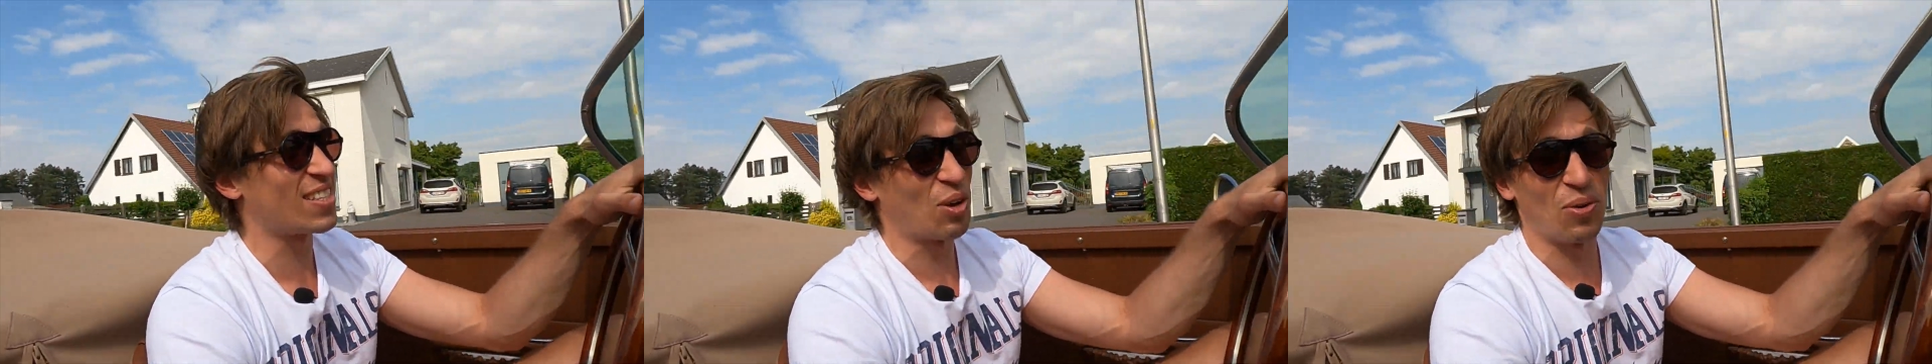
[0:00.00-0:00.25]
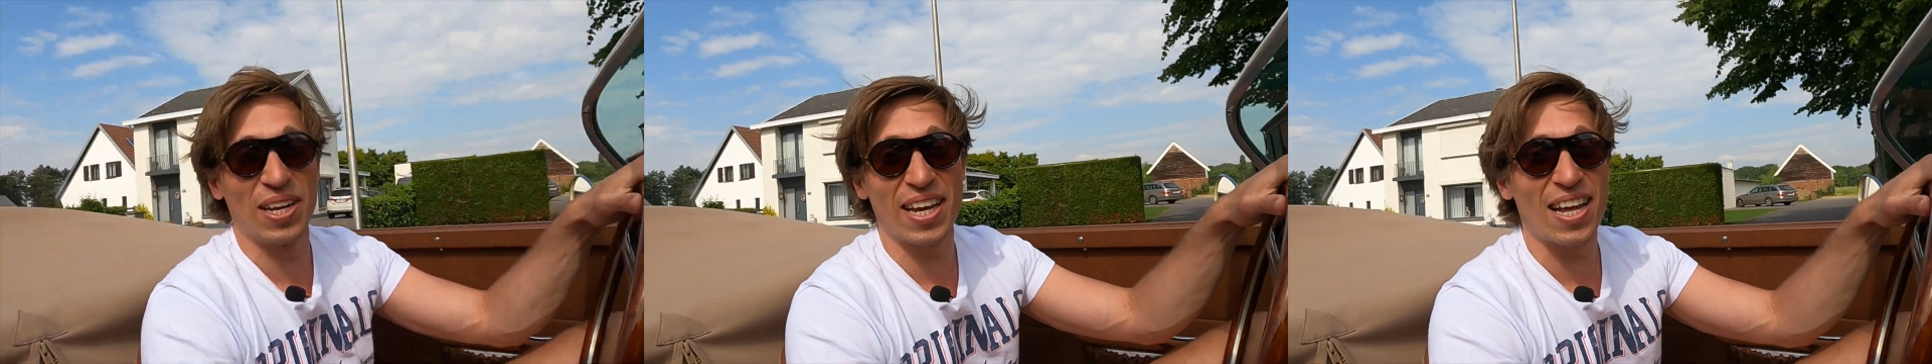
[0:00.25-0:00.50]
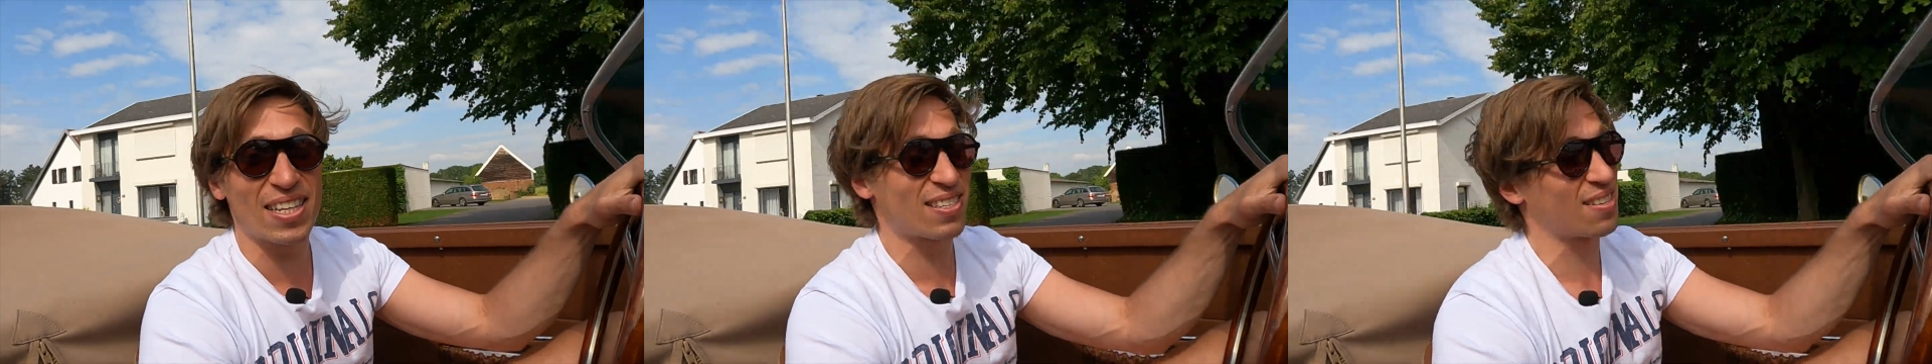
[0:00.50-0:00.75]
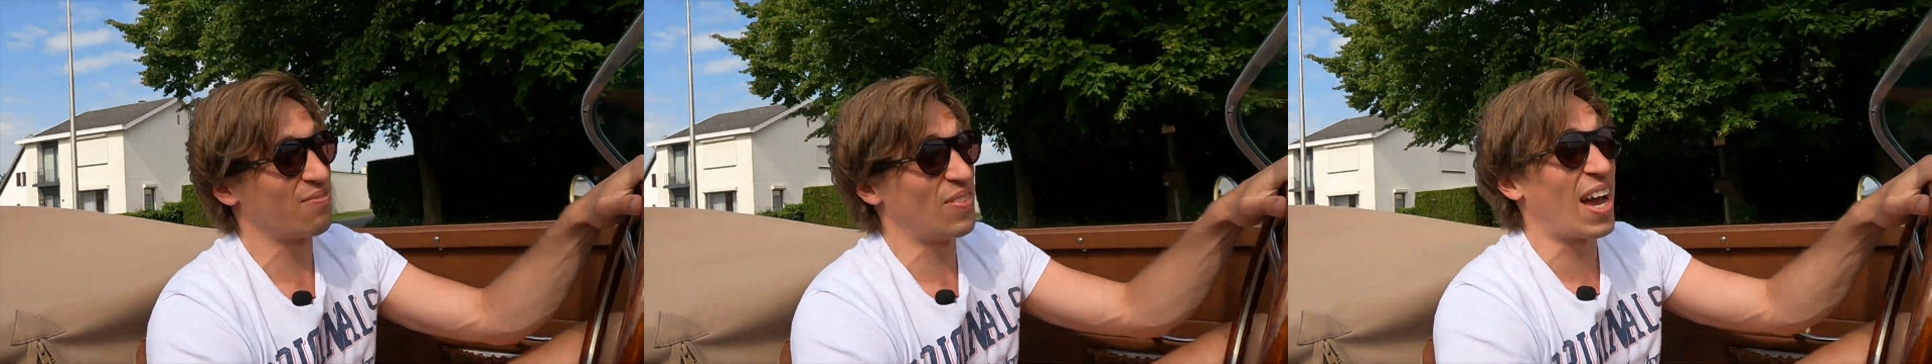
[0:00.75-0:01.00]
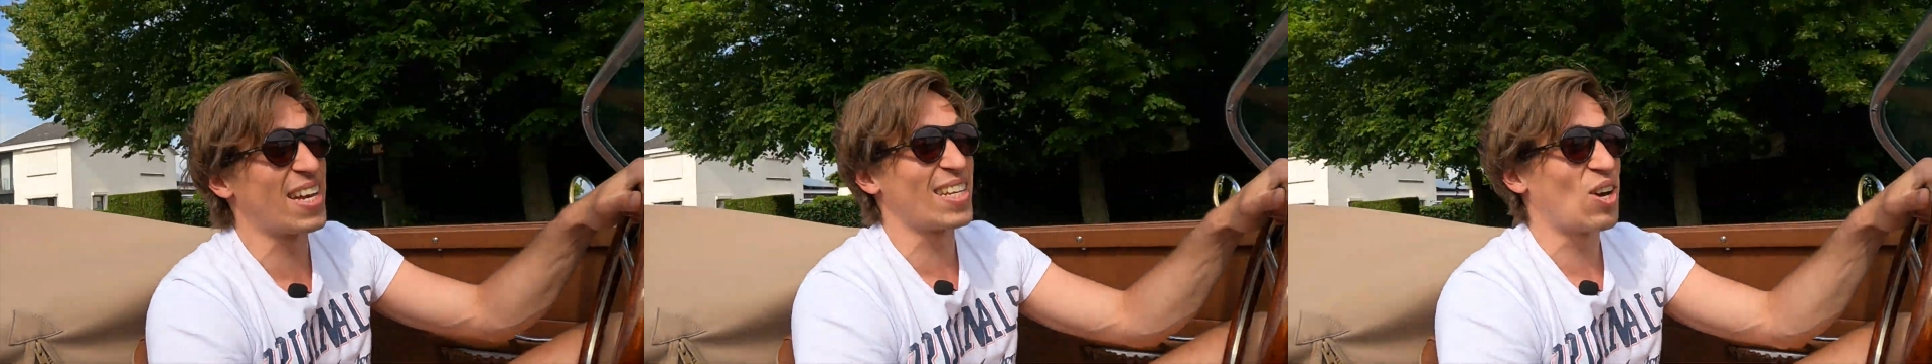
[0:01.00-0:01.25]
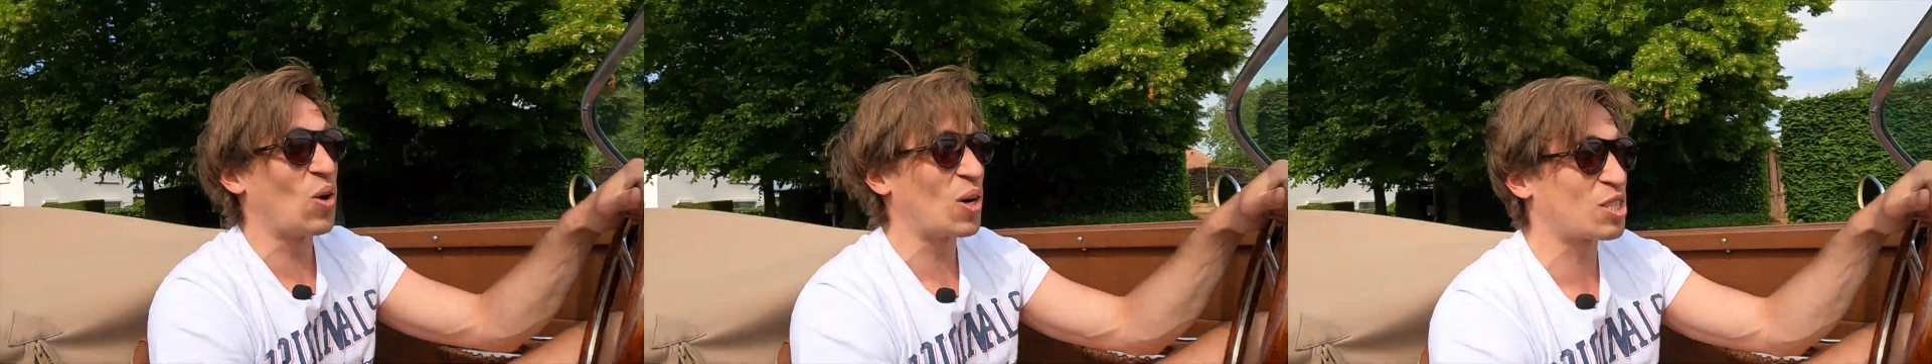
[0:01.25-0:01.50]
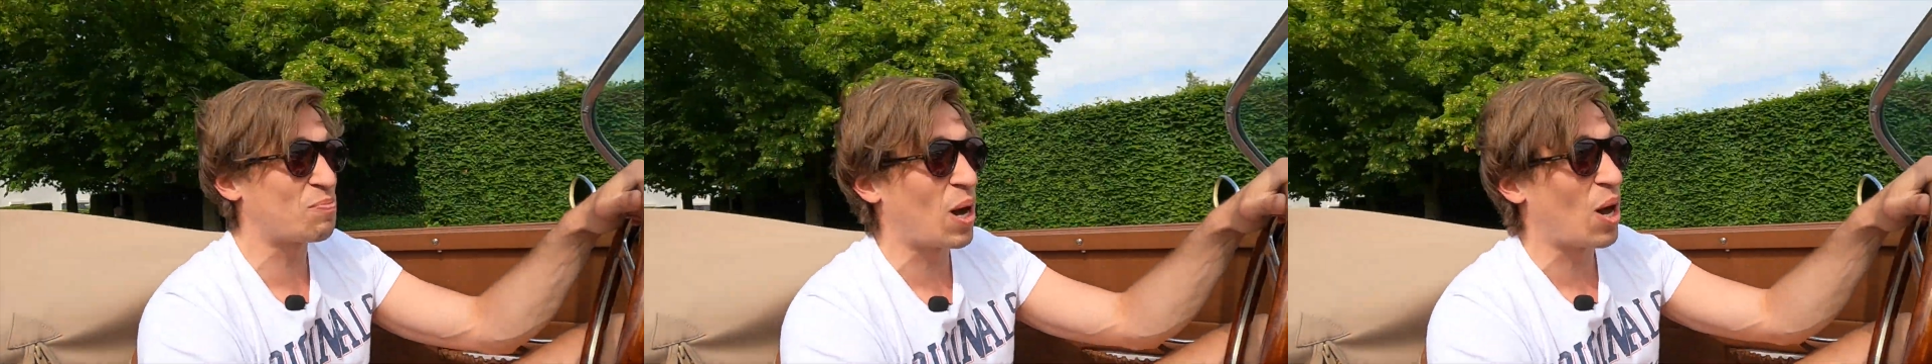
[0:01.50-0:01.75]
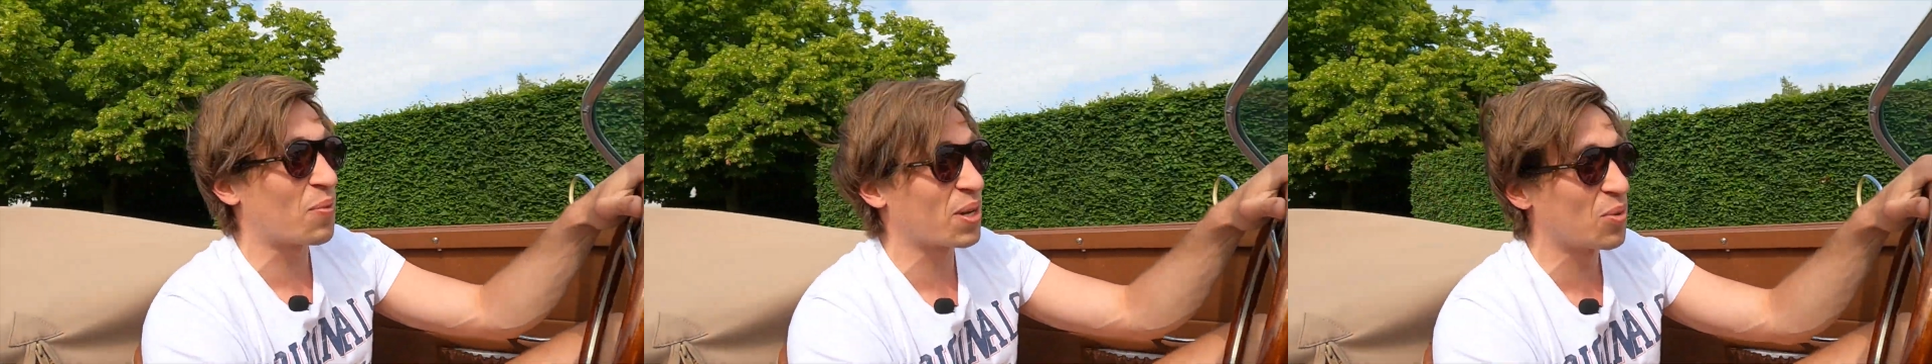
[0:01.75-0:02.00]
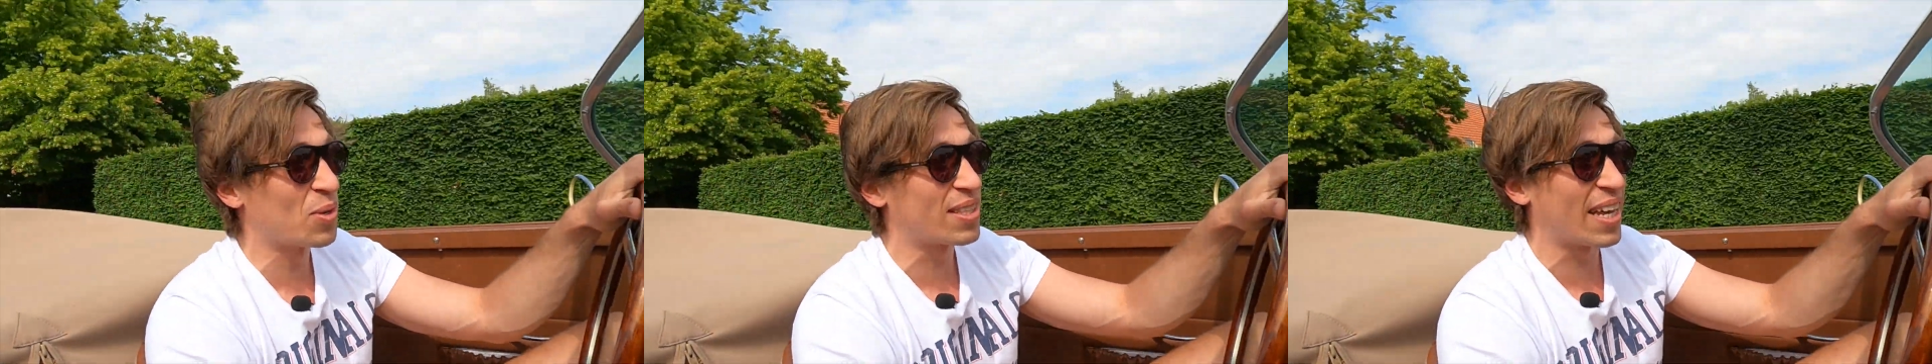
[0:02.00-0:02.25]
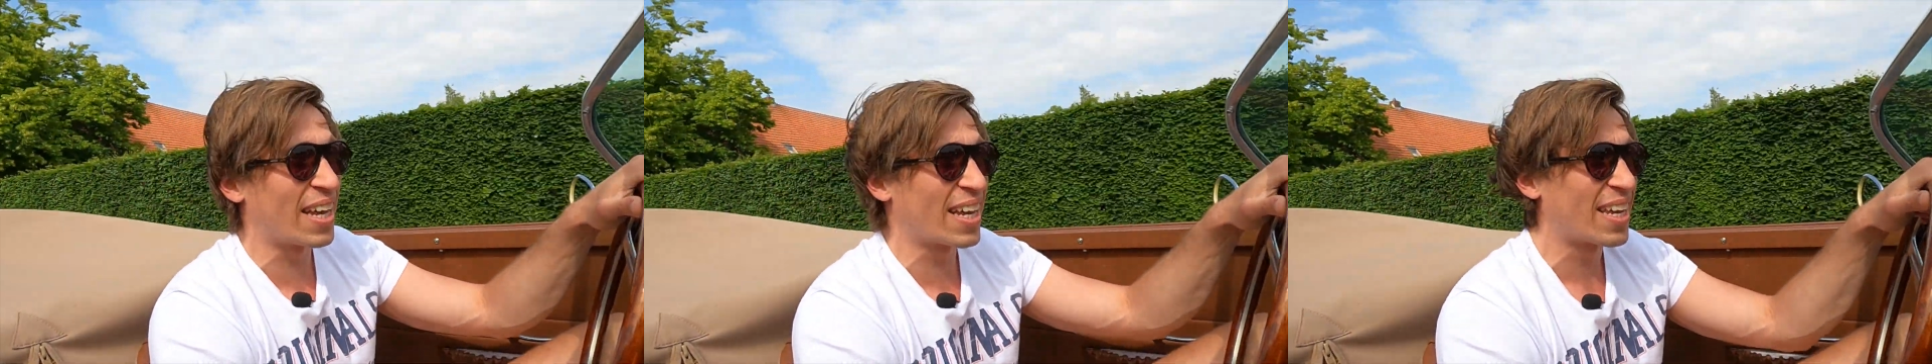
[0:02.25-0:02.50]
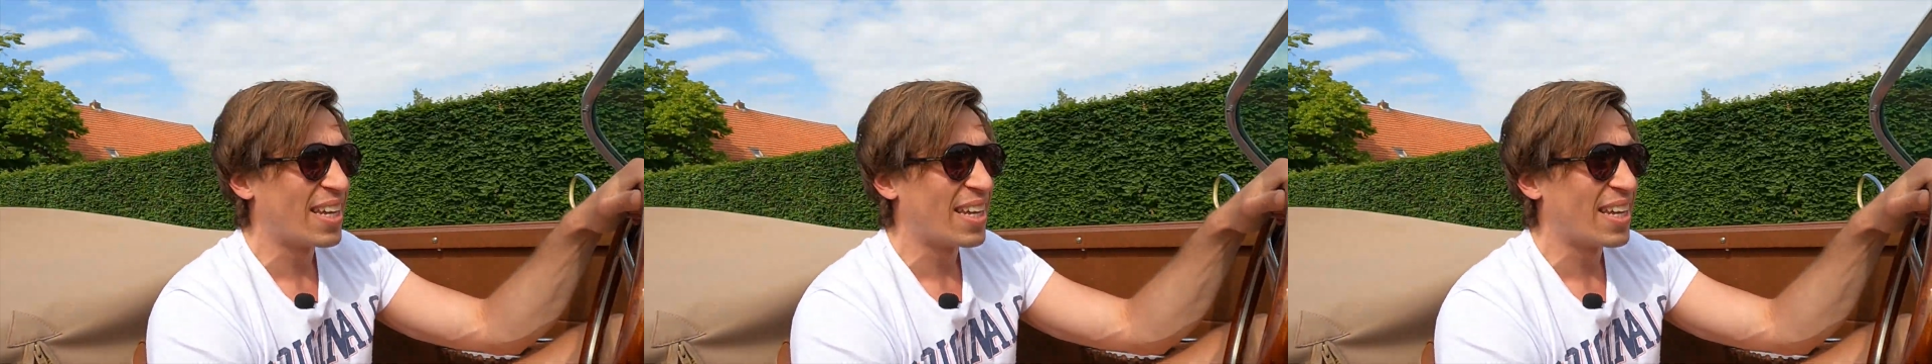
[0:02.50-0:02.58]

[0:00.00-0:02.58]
It only got 90 horsepower, you would think.